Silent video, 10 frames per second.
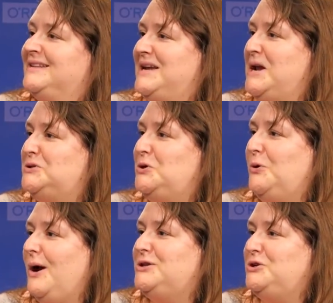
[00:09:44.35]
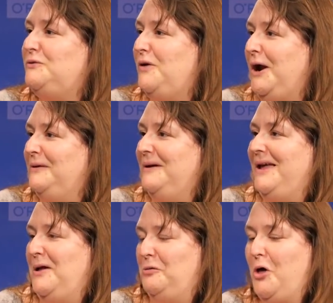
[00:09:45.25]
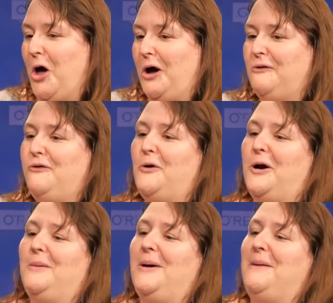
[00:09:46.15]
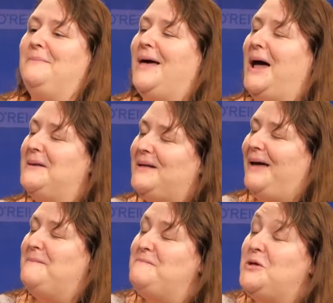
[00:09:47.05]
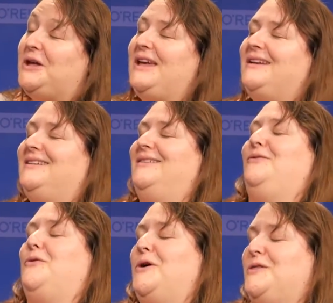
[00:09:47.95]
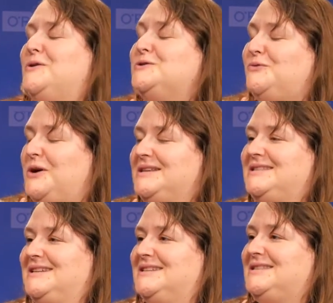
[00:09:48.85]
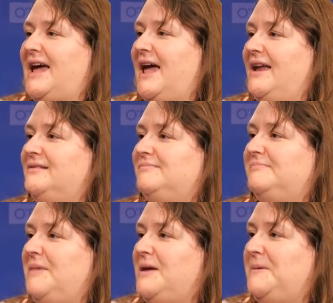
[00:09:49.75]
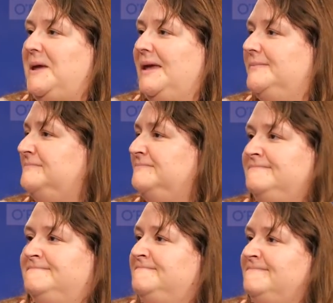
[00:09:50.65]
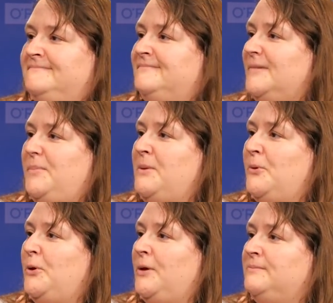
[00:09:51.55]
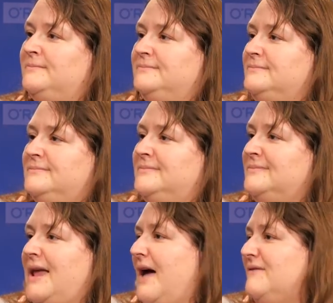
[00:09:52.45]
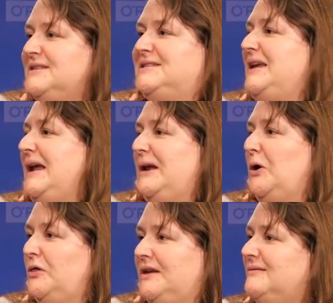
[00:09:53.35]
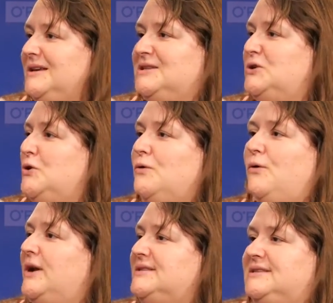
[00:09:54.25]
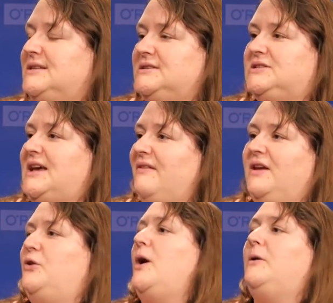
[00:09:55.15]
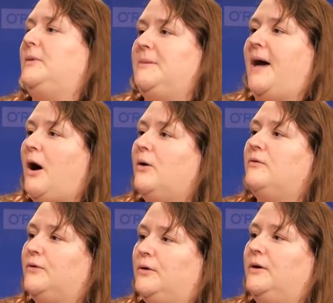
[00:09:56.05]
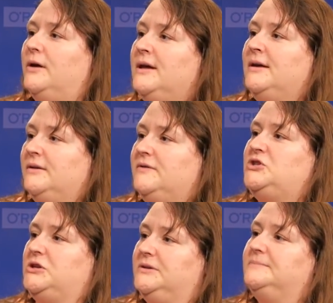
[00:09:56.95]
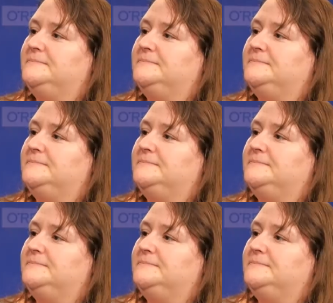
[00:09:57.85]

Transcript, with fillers: to answer your question very in a long form, I'm I, am i am looking for those voices that maybe people haven't seen or the, mm-hmm. these new voices that just have incredibly powerful vision.